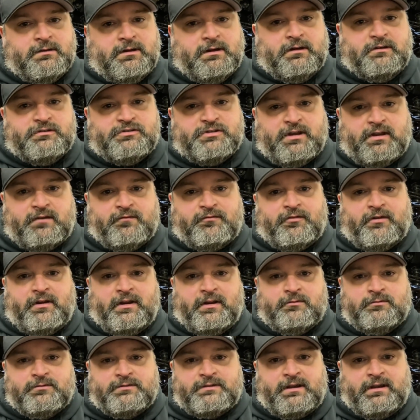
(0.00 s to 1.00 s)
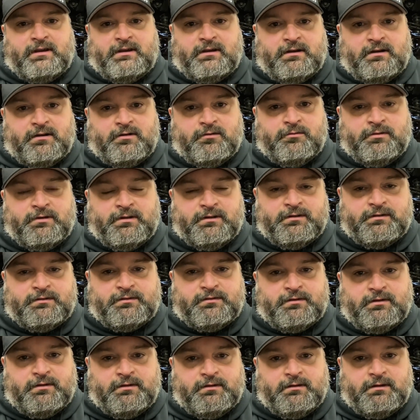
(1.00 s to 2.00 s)
John Frank was hanging out with
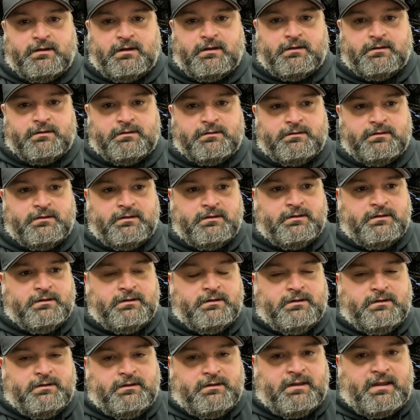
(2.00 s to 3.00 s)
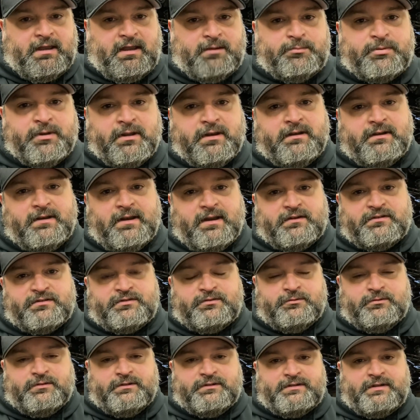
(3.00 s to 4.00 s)
us, and guy pitted next
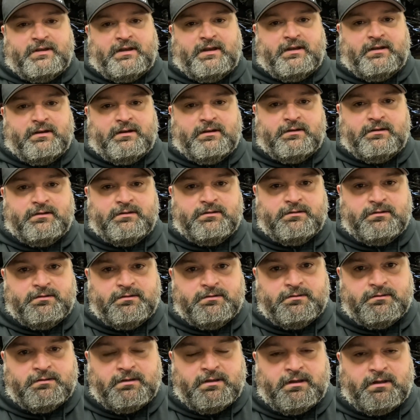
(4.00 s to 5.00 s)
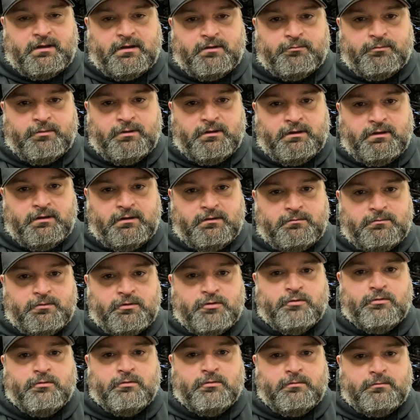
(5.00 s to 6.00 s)
to us had a really
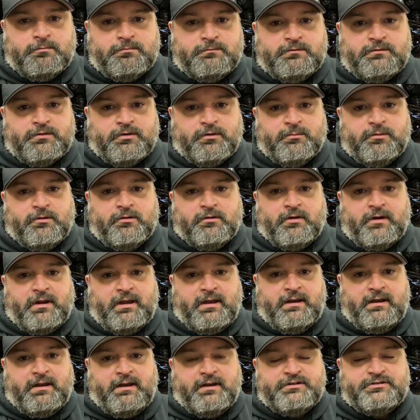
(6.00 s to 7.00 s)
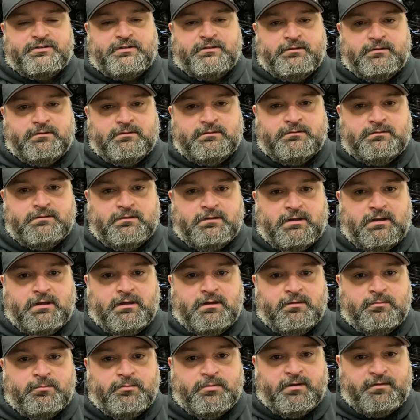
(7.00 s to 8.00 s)
cool turbo Grand National,
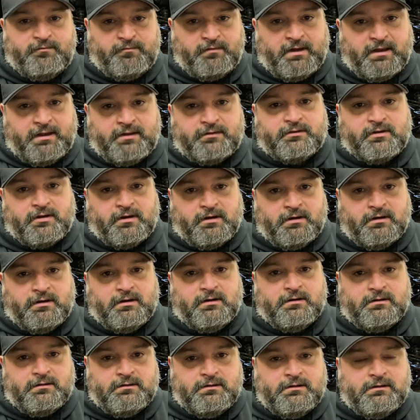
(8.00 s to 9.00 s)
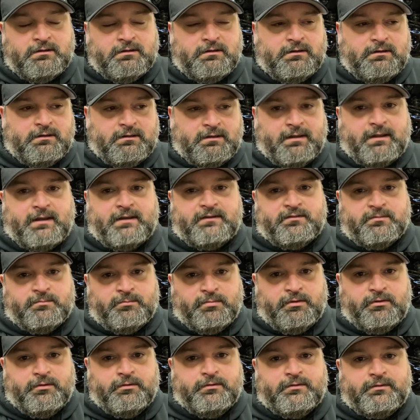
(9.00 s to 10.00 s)
pretty fast car, lots of
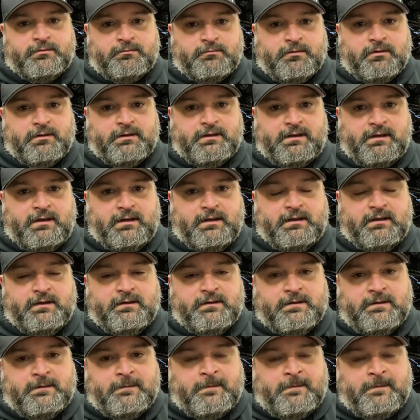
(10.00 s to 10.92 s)
boost, really neat.